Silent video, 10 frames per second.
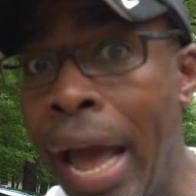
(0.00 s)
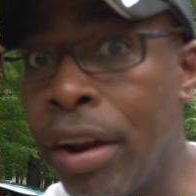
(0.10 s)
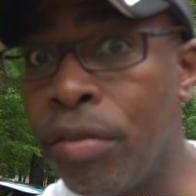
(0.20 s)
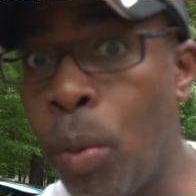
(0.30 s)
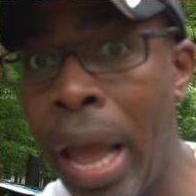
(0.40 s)
out
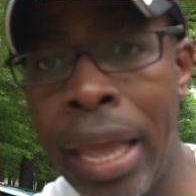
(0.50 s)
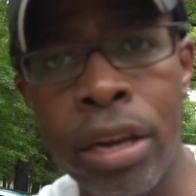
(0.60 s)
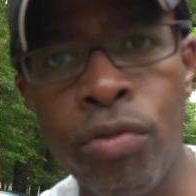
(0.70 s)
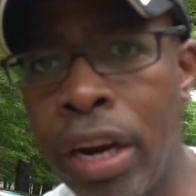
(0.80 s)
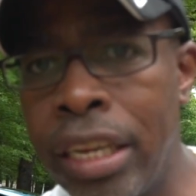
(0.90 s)
of the way
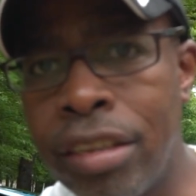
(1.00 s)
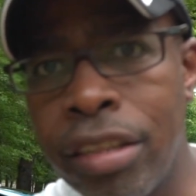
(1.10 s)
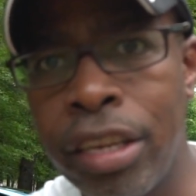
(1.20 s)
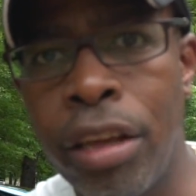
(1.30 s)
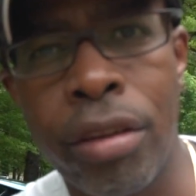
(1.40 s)
and run into
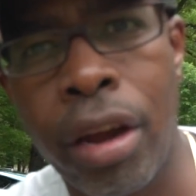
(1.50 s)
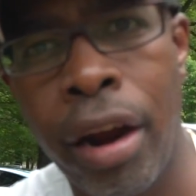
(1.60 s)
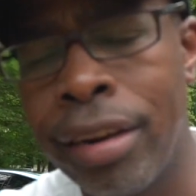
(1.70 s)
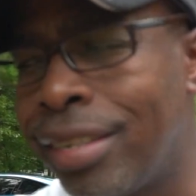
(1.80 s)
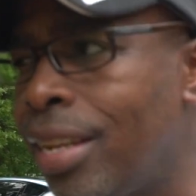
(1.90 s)
the other
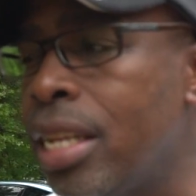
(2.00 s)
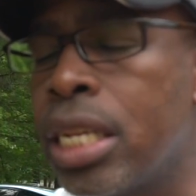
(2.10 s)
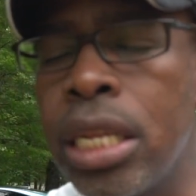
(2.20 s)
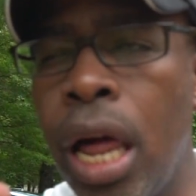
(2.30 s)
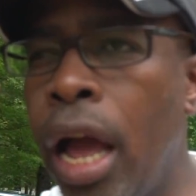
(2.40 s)
cars?
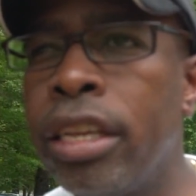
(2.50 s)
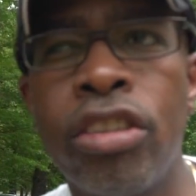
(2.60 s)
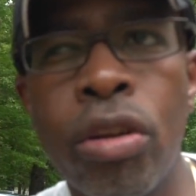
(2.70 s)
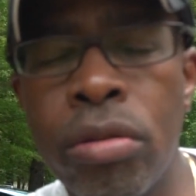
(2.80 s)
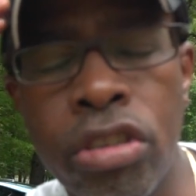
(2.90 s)
This
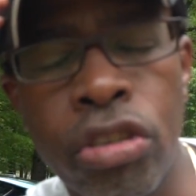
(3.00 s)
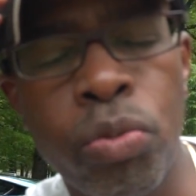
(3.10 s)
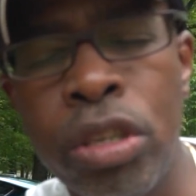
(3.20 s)
logic just